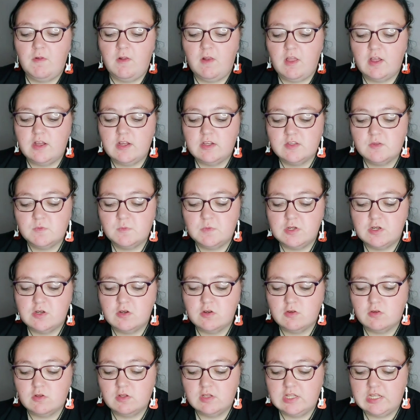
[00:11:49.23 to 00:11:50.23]
last but
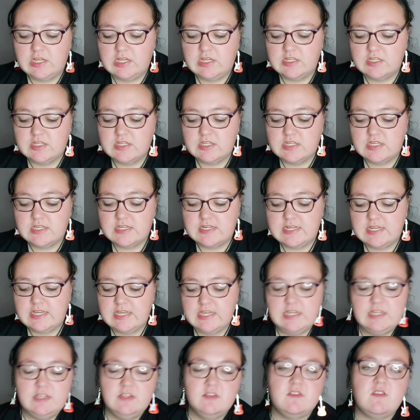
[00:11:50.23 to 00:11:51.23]
not least
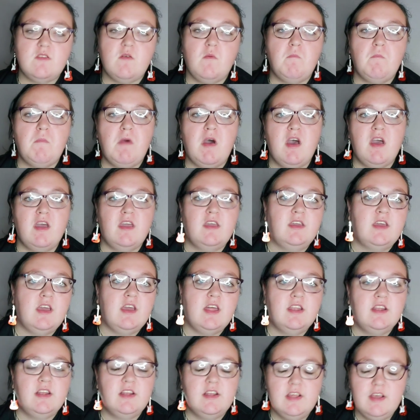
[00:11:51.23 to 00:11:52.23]
is my
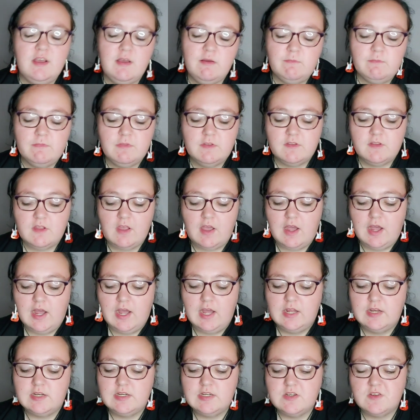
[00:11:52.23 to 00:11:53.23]
lips
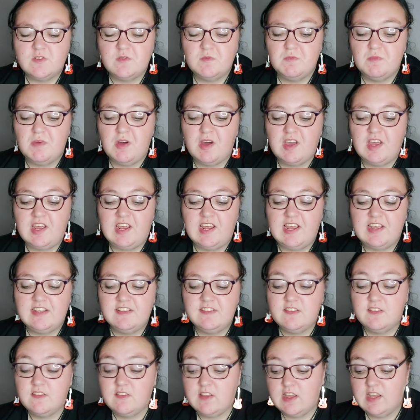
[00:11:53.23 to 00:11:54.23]
and my
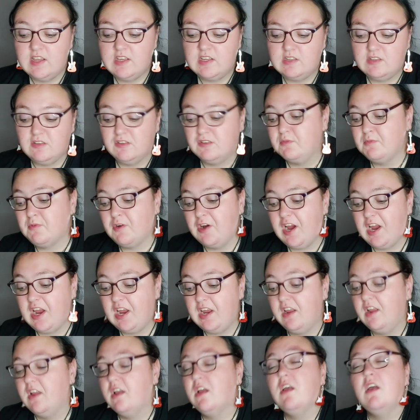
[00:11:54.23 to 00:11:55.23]
setting
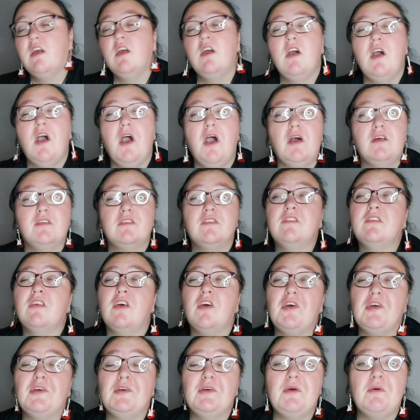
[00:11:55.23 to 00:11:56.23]
spray.
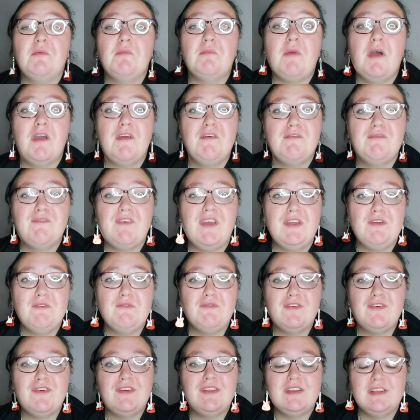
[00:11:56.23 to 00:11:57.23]
So my
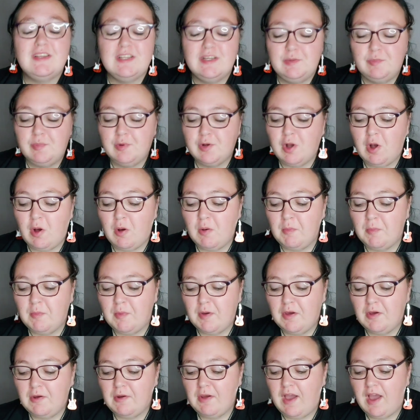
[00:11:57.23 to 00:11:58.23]
favourite lip
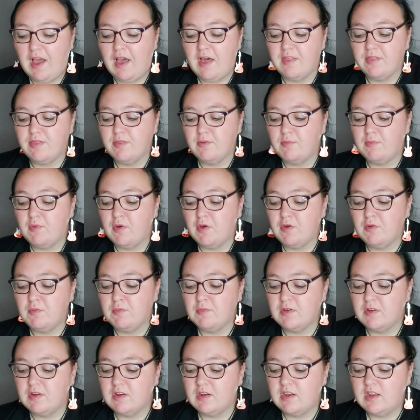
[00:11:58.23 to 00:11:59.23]
combo at the
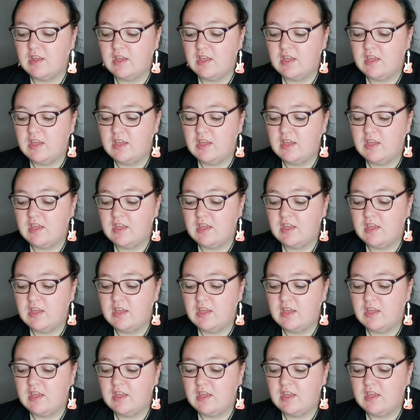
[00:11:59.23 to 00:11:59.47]
moment